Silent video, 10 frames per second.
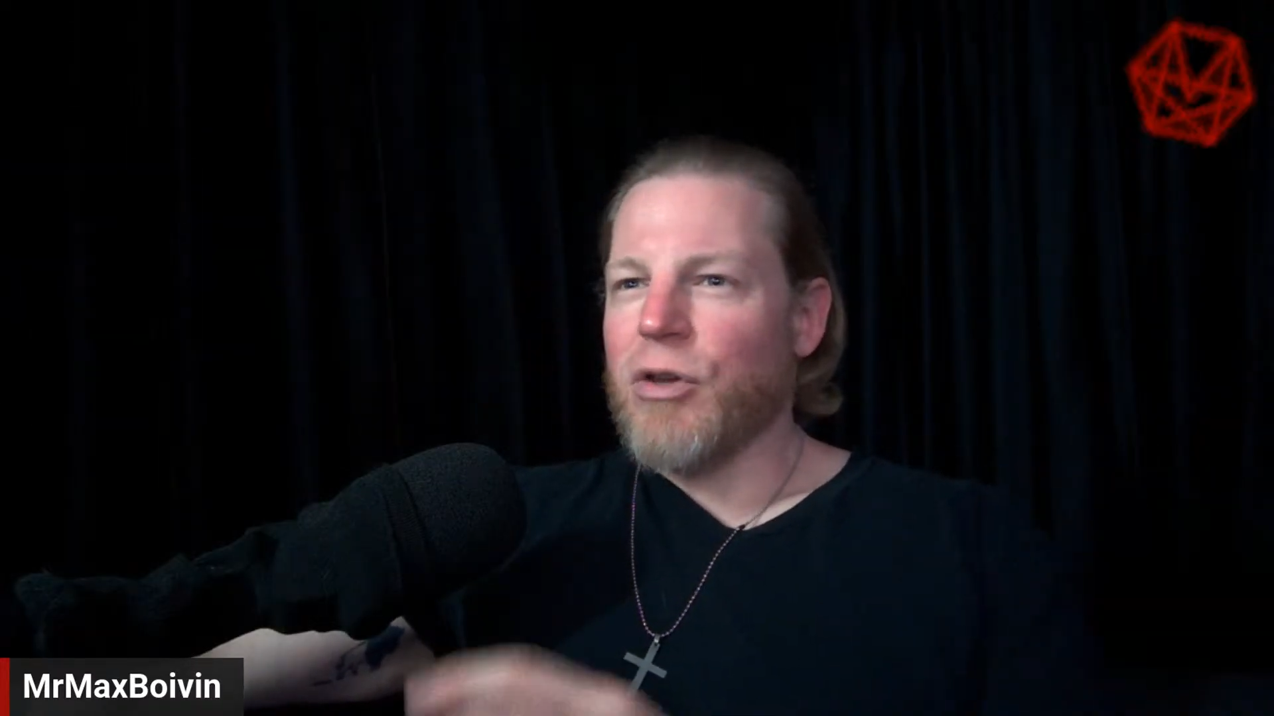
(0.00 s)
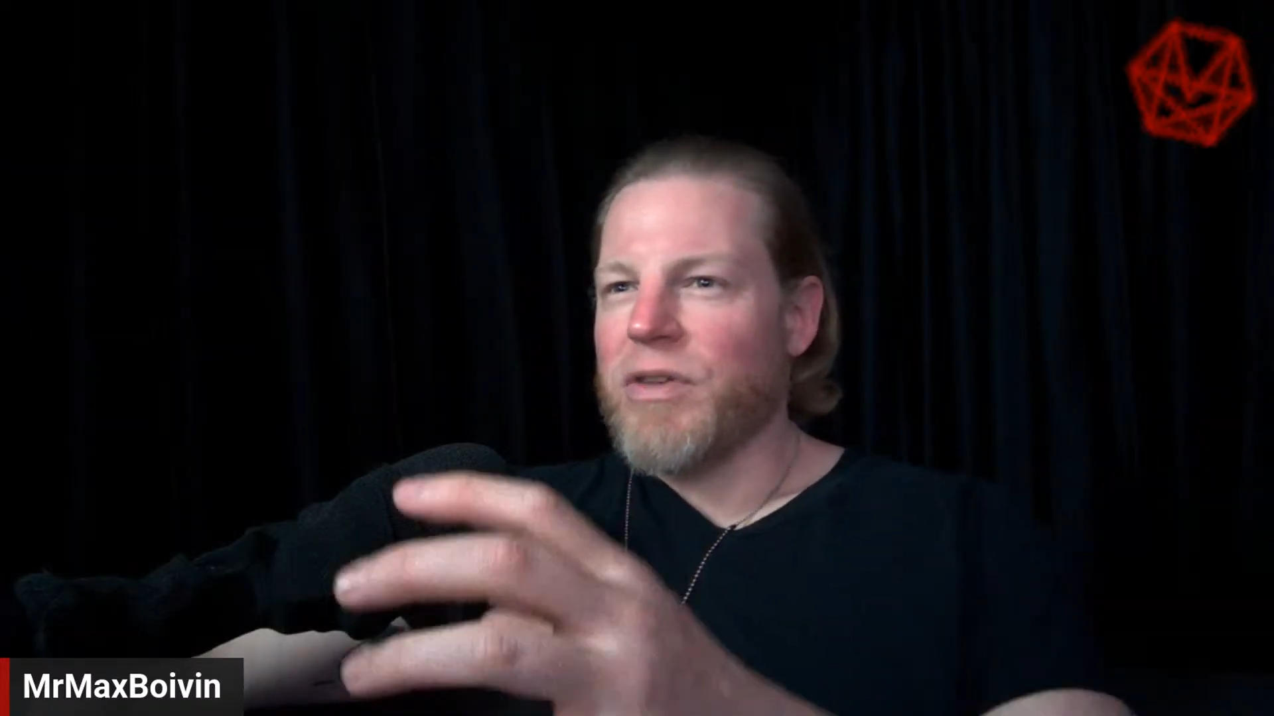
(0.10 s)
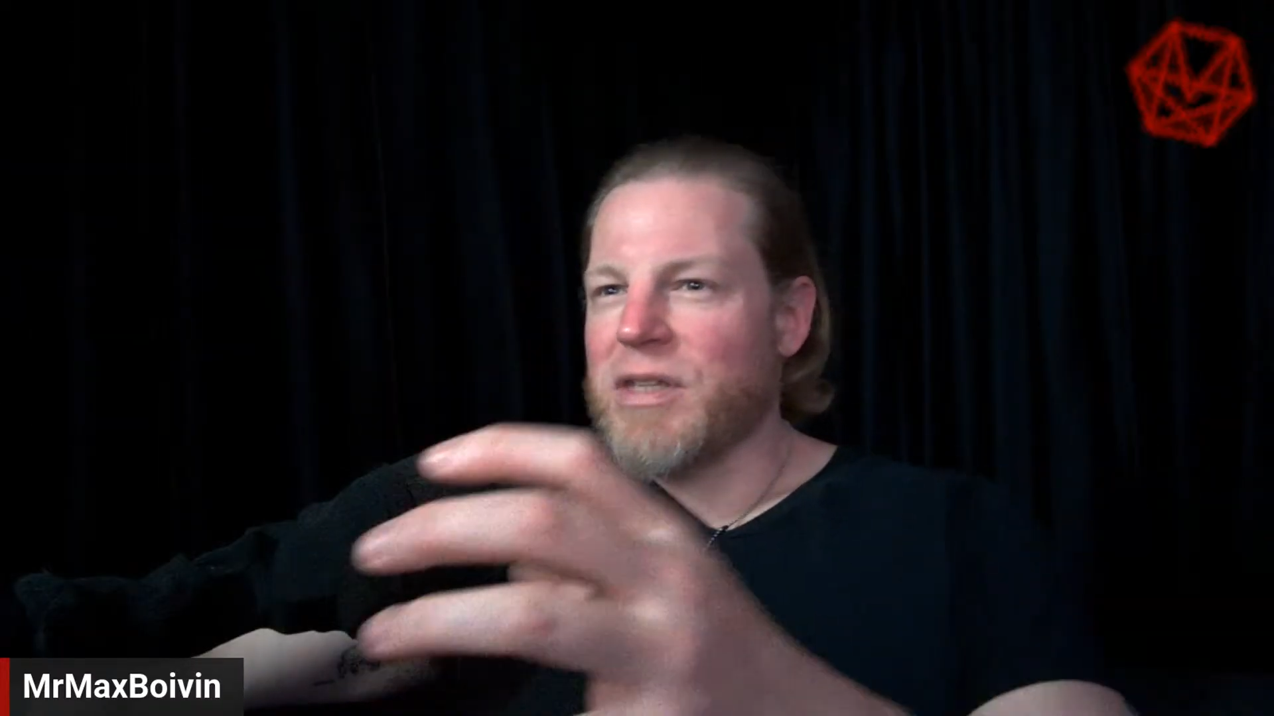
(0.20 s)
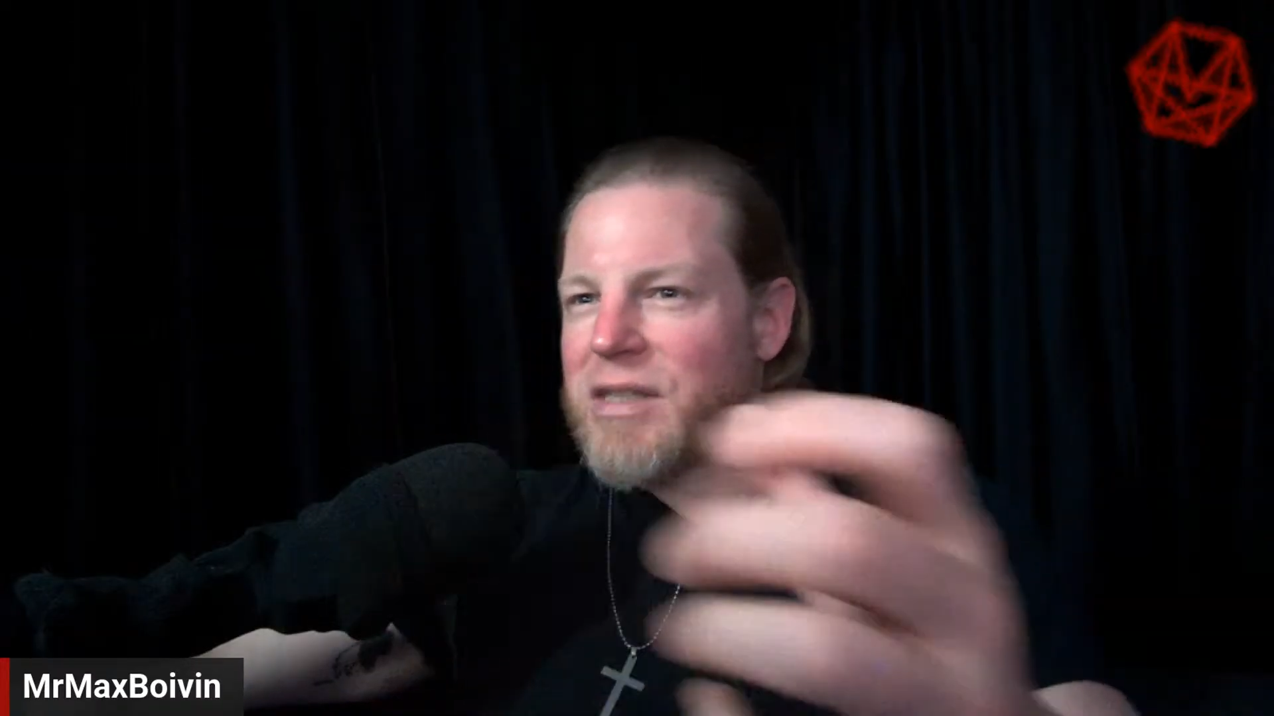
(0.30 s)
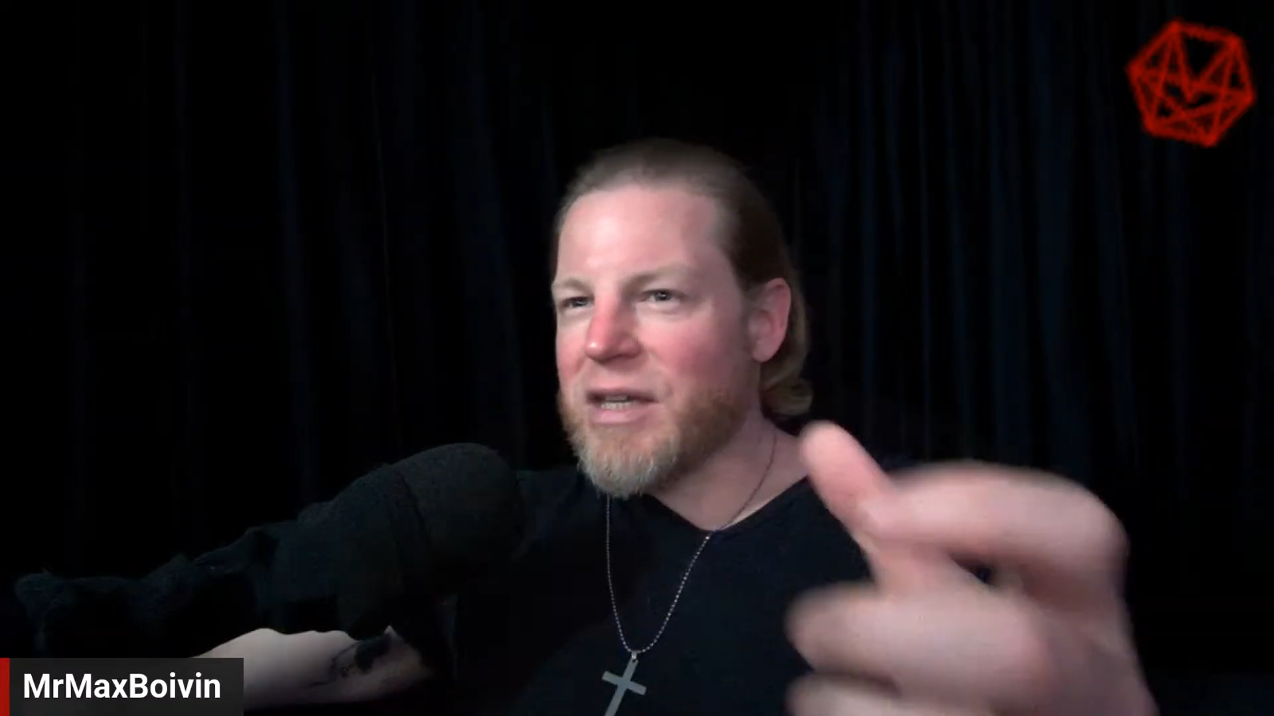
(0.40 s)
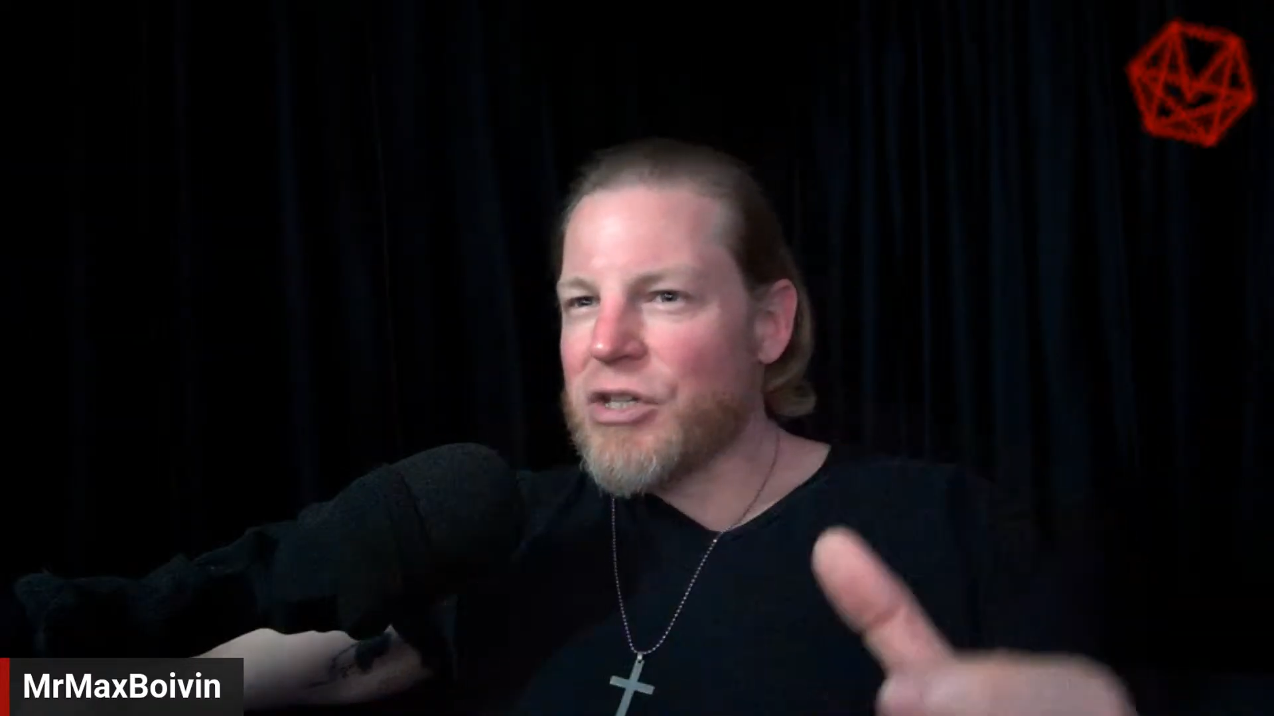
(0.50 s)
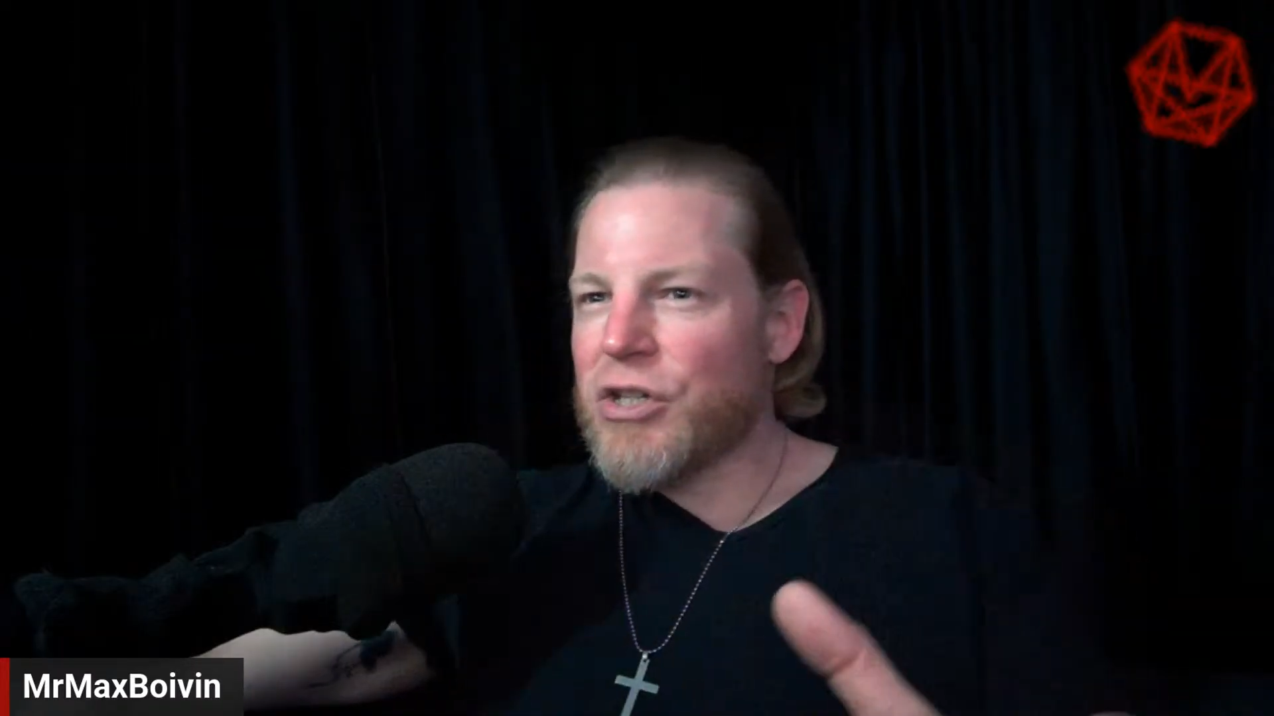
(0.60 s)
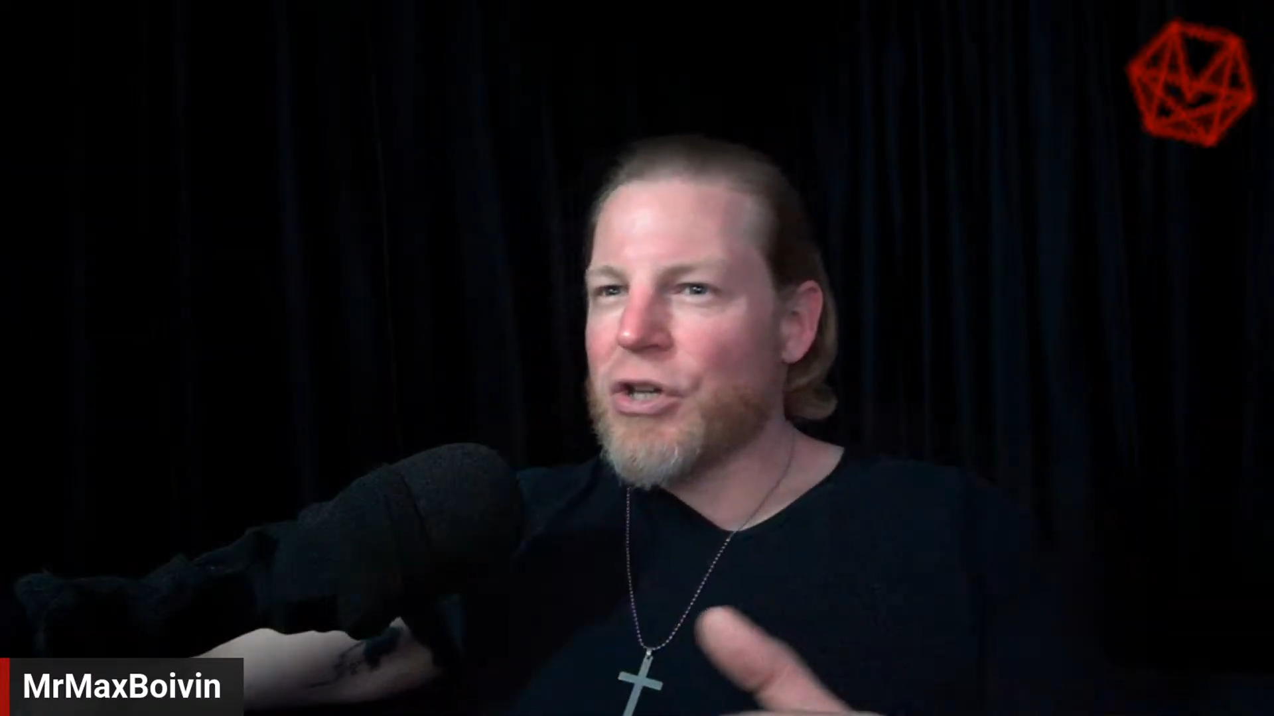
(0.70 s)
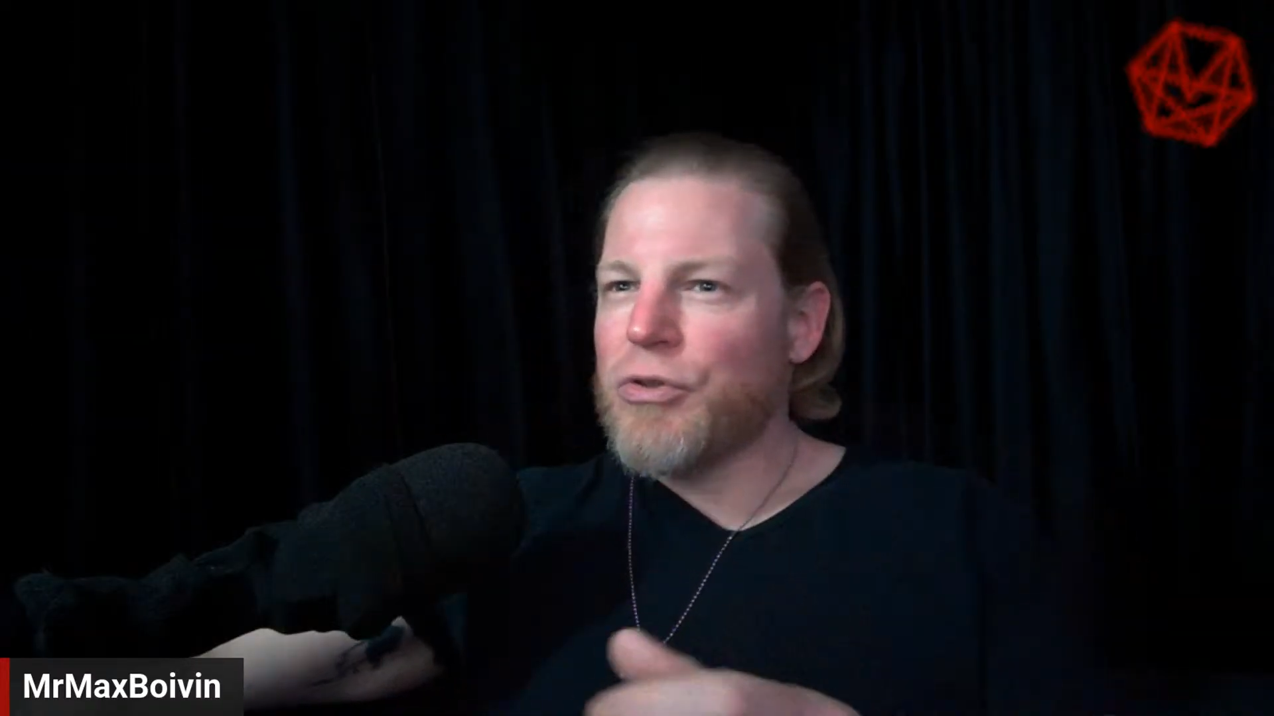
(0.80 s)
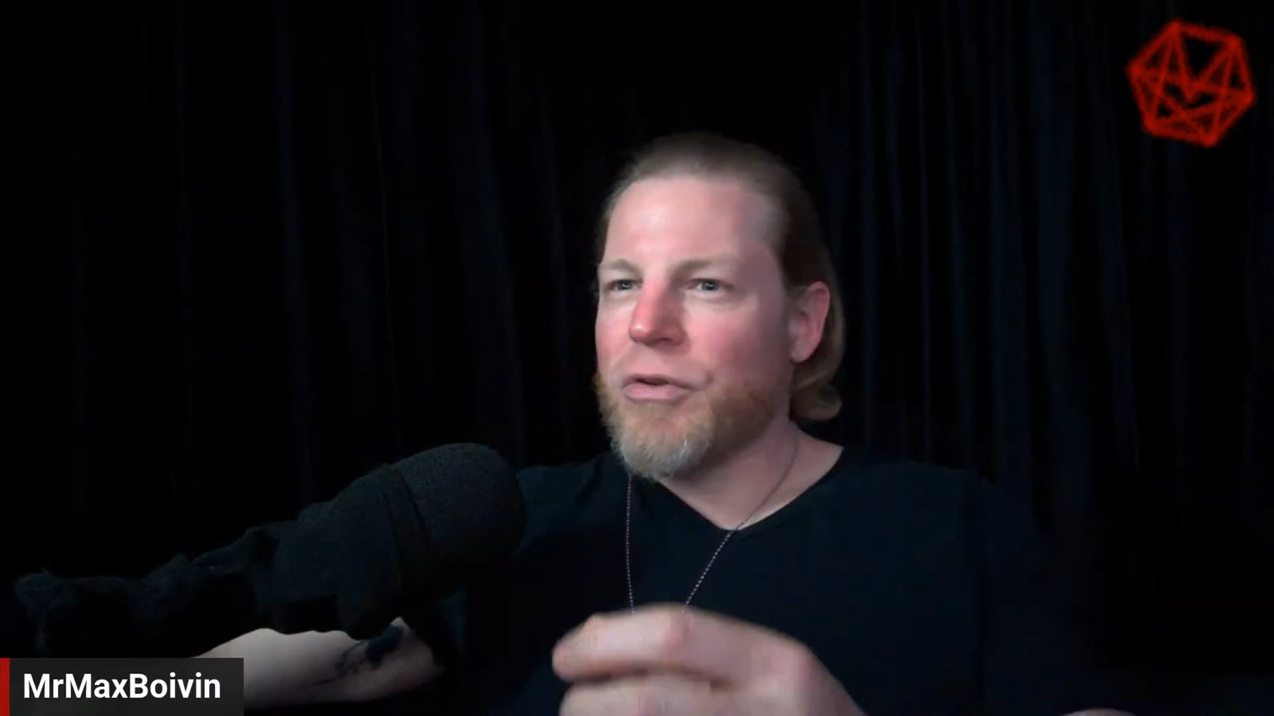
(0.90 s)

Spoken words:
You have this tension,